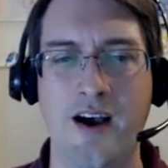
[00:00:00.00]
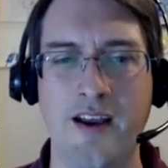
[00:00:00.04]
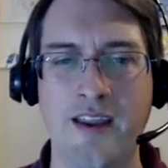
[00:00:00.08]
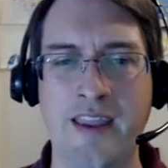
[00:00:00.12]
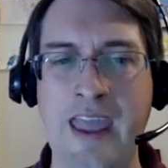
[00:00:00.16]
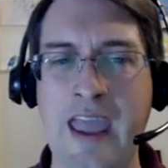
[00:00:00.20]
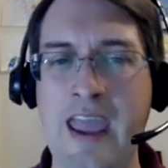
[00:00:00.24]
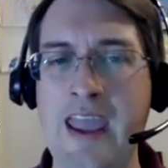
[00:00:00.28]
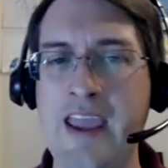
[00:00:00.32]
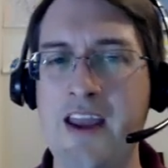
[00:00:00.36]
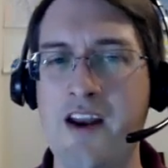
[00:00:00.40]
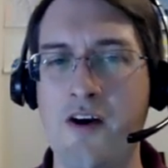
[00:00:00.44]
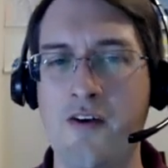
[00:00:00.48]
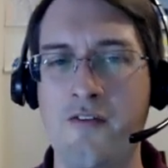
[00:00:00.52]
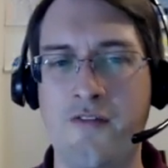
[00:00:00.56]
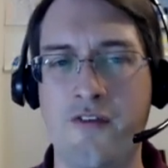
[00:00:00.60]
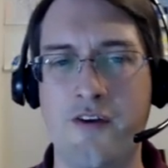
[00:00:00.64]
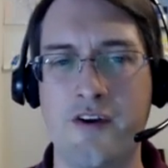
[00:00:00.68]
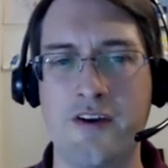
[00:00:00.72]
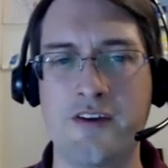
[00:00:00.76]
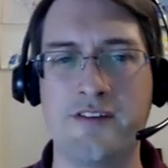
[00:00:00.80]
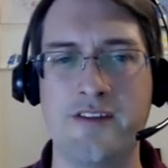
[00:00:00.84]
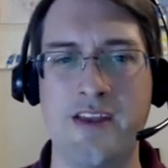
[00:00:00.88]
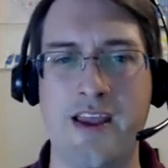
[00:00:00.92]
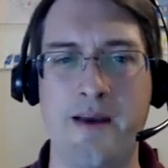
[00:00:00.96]
Cato,
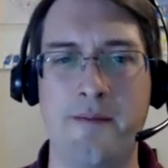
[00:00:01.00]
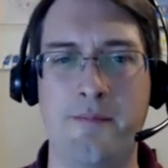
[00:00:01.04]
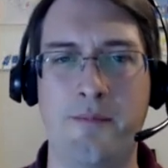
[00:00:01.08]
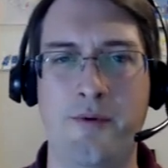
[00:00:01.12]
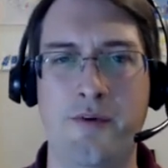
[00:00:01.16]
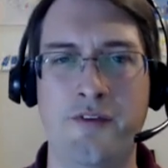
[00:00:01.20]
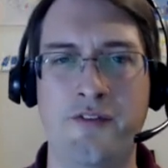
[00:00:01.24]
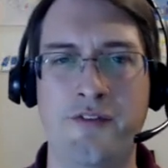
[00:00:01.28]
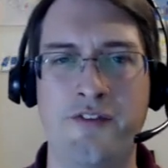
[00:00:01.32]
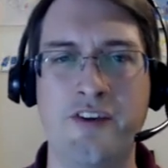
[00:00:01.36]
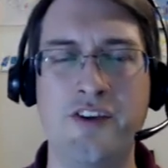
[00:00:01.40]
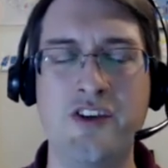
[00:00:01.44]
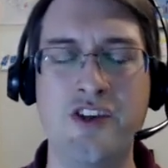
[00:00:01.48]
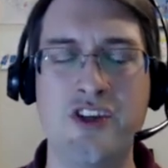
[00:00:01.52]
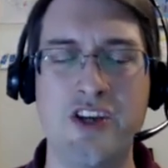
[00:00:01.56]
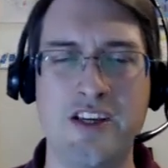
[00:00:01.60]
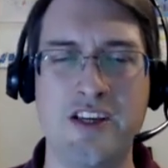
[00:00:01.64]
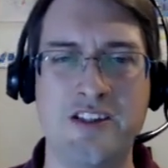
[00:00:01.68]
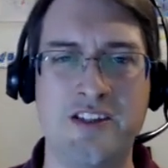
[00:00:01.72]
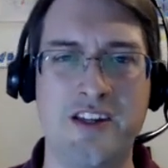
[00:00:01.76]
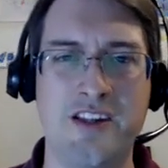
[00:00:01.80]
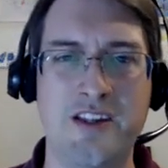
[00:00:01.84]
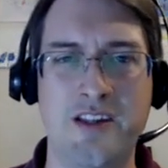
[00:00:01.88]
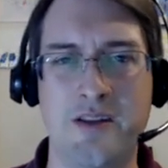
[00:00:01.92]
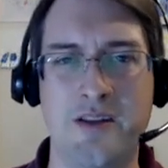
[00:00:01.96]
for example,
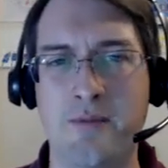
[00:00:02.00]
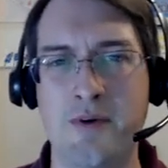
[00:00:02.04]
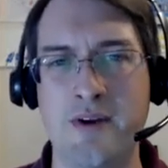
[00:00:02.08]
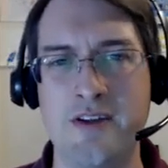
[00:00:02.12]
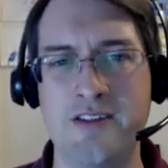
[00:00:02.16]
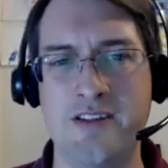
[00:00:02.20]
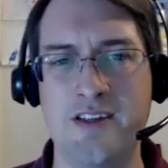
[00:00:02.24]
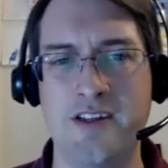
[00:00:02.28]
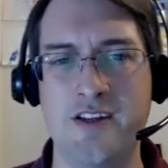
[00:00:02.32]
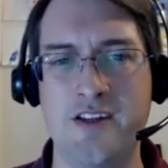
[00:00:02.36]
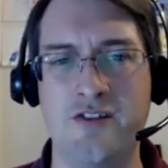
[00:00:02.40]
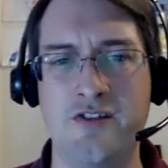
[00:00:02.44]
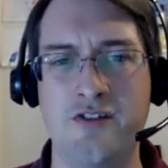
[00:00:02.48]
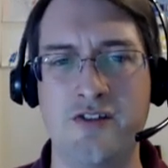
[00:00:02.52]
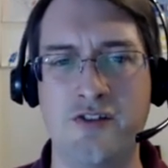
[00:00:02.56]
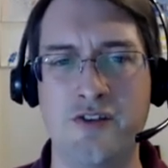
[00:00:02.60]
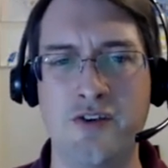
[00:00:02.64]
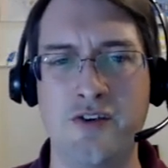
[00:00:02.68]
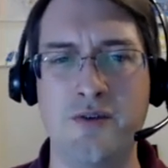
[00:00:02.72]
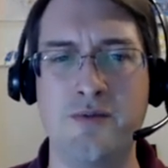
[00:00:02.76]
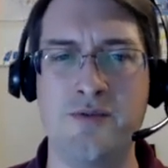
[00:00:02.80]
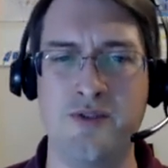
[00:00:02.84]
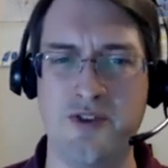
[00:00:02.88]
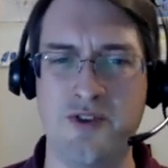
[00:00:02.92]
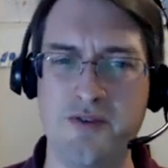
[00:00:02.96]
suggested the presidential
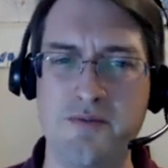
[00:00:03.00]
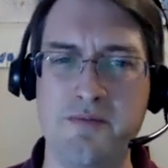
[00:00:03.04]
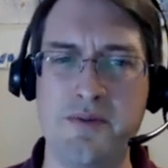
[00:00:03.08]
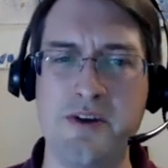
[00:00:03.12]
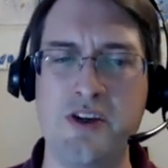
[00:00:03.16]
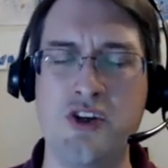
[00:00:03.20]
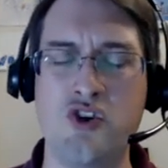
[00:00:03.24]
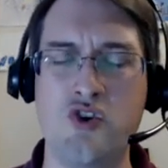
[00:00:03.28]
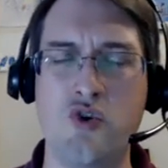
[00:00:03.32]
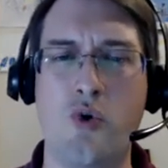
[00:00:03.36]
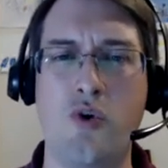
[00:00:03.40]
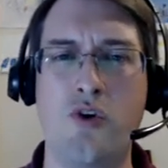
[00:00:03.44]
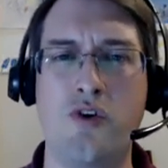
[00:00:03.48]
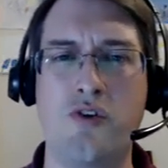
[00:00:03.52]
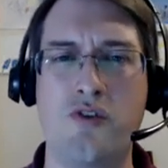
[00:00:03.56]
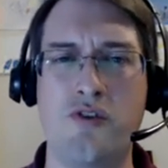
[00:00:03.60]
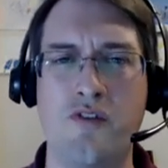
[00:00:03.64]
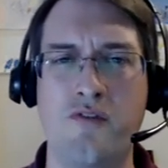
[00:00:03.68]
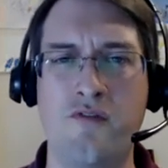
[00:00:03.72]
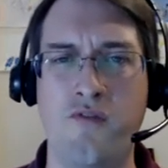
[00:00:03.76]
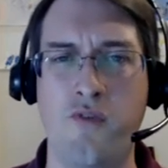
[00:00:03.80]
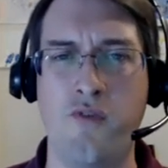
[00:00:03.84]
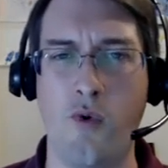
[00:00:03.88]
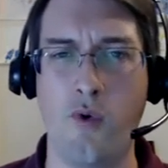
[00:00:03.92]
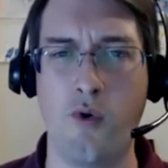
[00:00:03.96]
term should be shorter
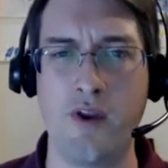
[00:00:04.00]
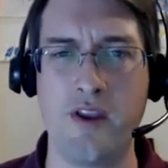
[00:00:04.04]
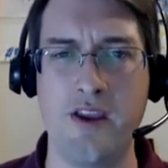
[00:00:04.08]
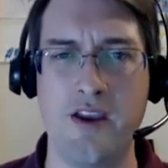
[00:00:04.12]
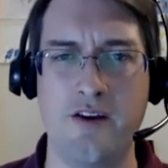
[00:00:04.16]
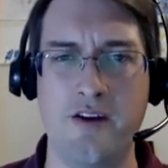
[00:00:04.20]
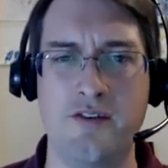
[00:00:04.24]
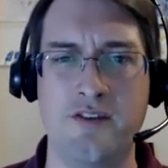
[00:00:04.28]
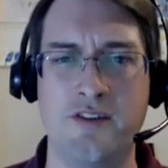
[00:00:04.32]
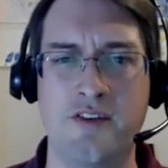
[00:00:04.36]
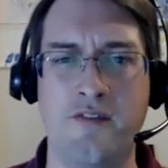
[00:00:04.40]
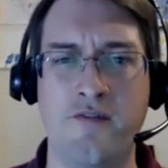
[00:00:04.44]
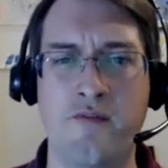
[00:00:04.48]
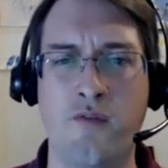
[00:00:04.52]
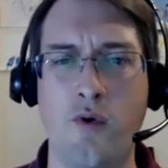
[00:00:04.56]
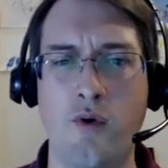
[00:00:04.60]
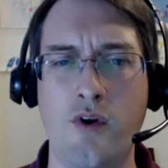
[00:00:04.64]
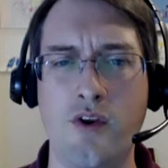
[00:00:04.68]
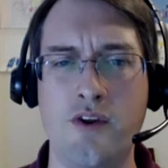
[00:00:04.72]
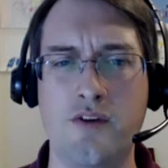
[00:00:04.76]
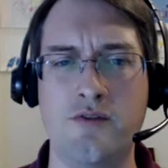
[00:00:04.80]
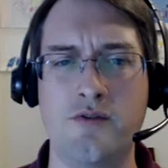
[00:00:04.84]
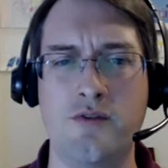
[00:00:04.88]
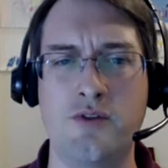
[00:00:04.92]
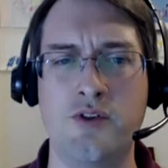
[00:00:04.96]
than 4 years, that 4
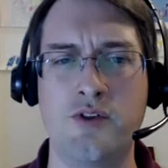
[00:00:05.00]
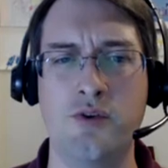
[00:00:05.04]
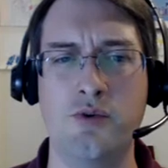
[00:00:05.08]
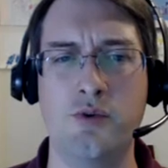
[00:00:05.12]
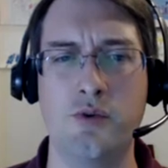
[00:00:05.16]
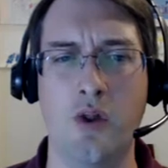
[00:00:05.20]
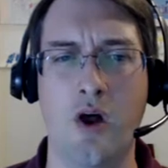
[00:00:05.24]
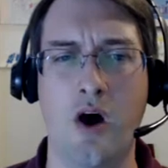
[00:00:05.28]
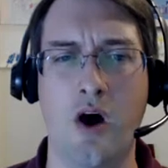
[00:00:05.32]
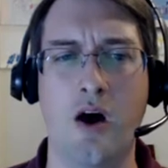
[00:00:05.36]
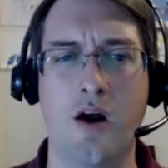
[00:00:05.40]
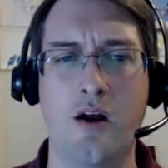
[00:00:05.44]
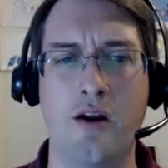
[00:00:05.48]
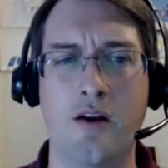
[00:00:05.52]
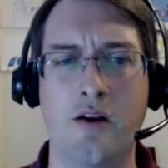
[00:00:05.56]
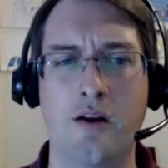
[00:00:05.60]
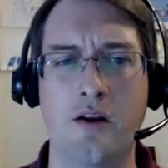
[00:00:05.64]
years is too long.